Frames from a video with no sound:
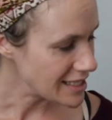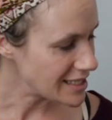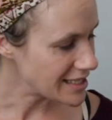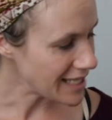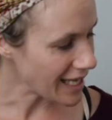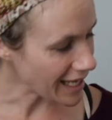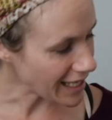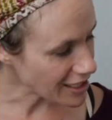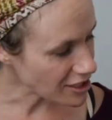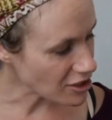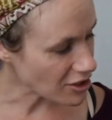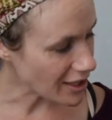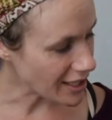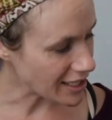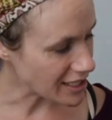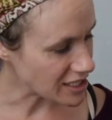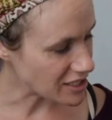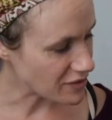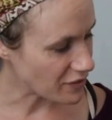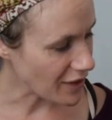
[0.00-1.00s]
Daniel and
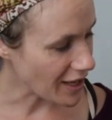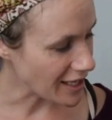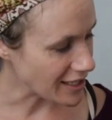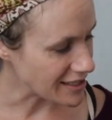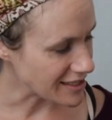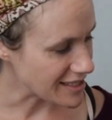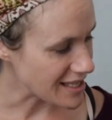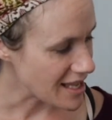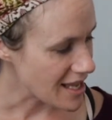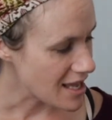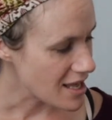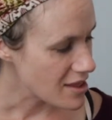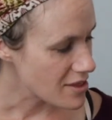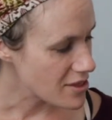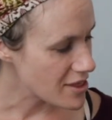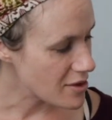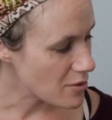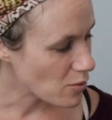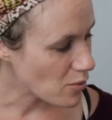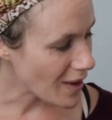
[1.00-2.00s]
his friends,
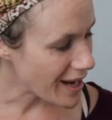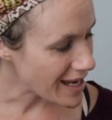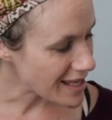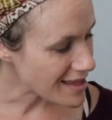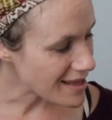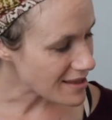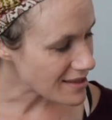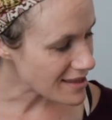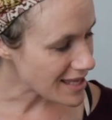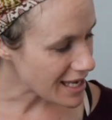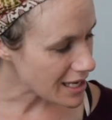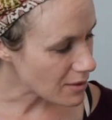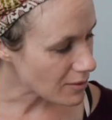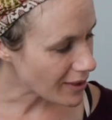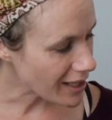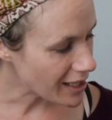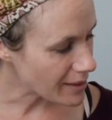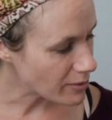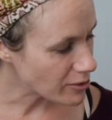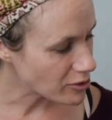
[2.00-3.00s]
the way that they were
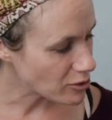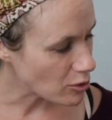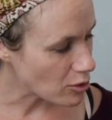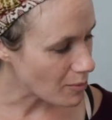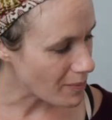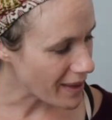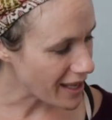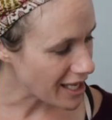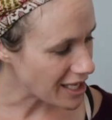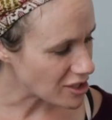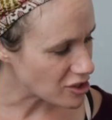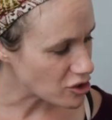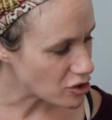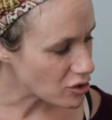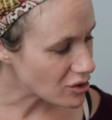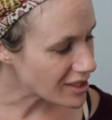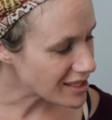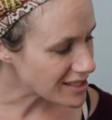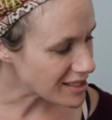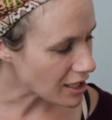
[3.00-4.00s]
able to obey and
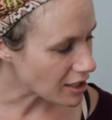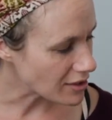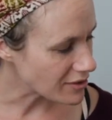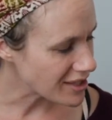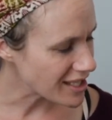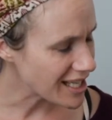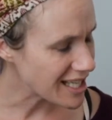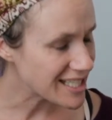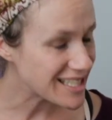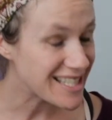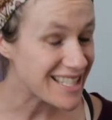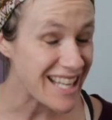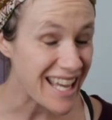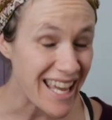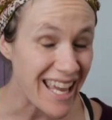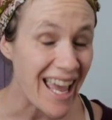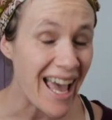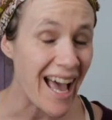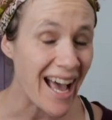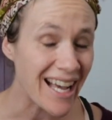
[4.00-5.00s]
do this hard thing is
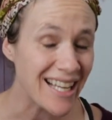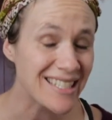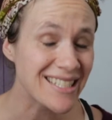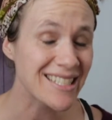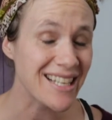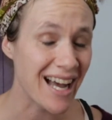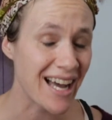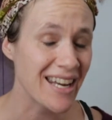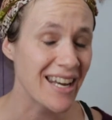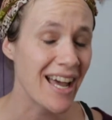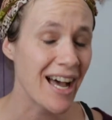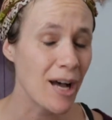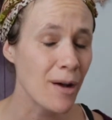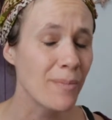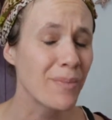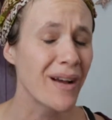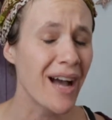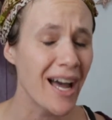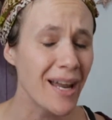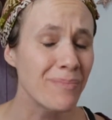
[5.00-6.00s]
they asked God to
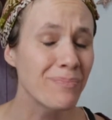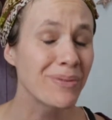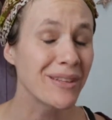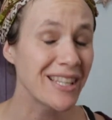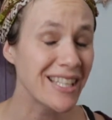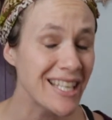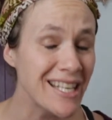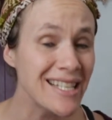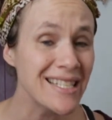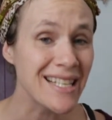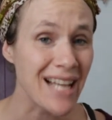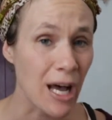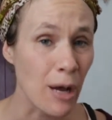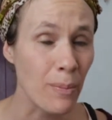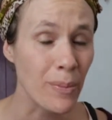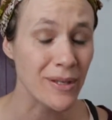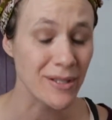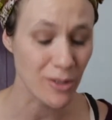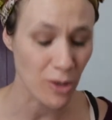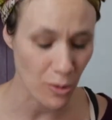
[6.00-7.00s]
help. God, please
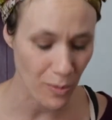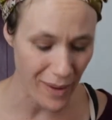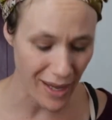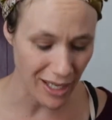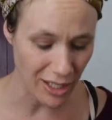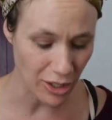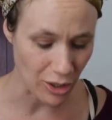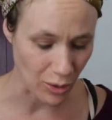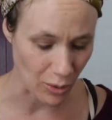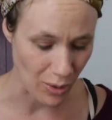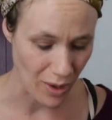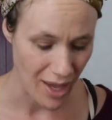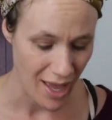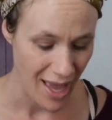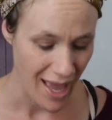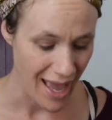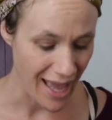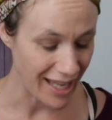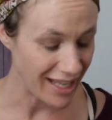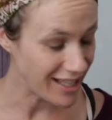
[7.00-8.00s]
help us obey you.
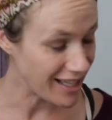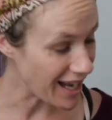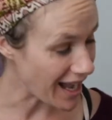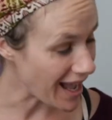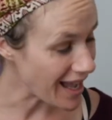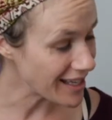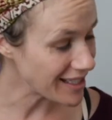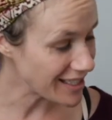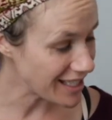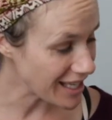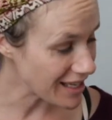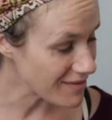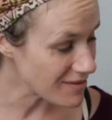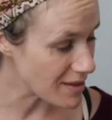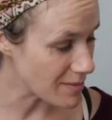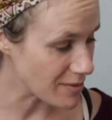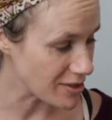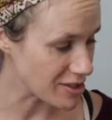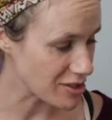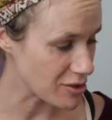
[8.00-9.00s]
And God gave
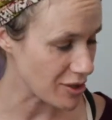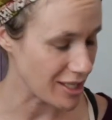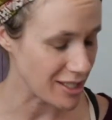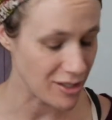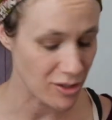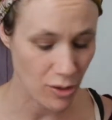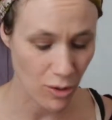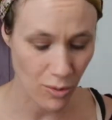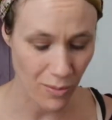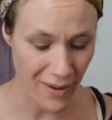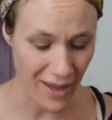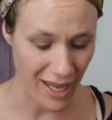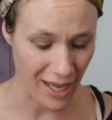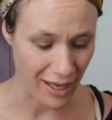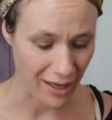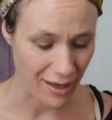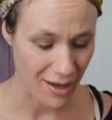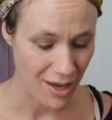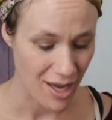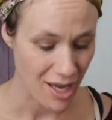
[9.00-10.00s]
them the strength to obey.
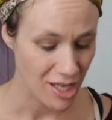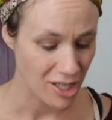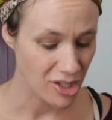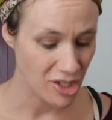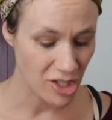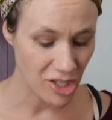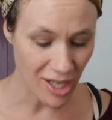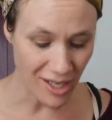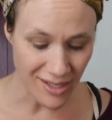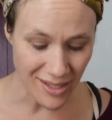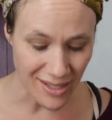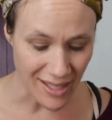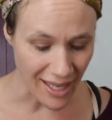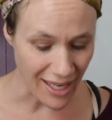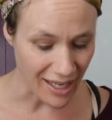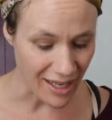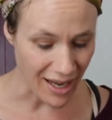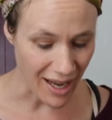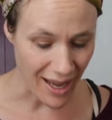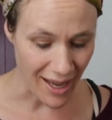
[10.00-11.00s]
Just
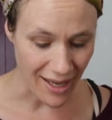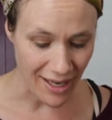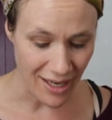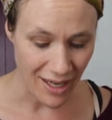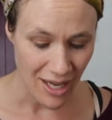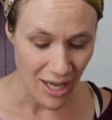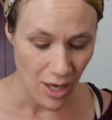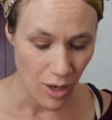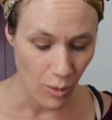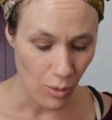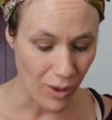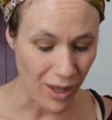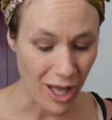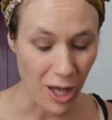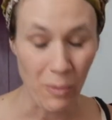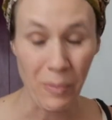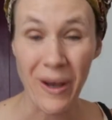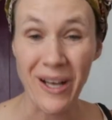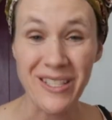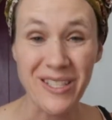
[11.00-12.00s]
like God will
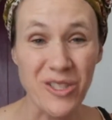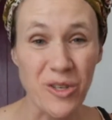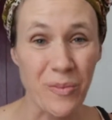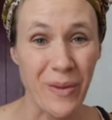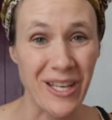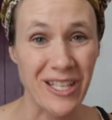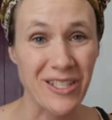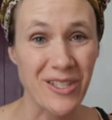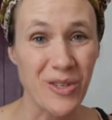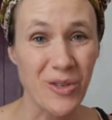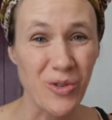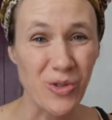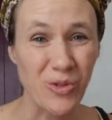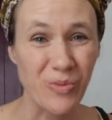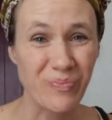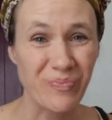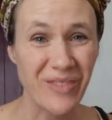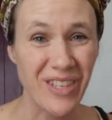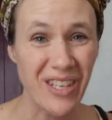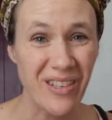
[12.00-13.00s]
help us obey too,
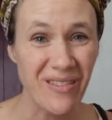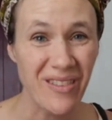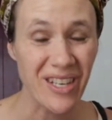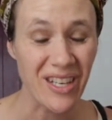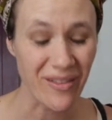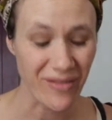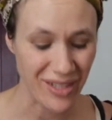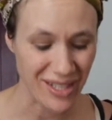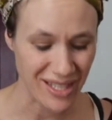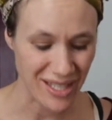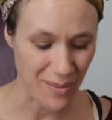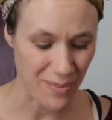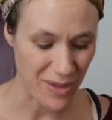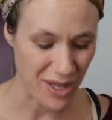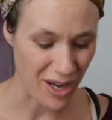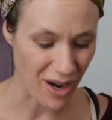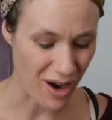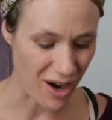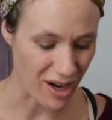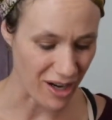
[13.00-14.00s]
even if it's
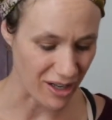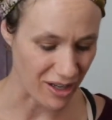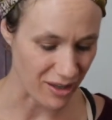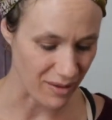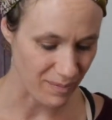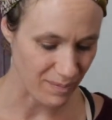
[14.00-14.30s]
something hard.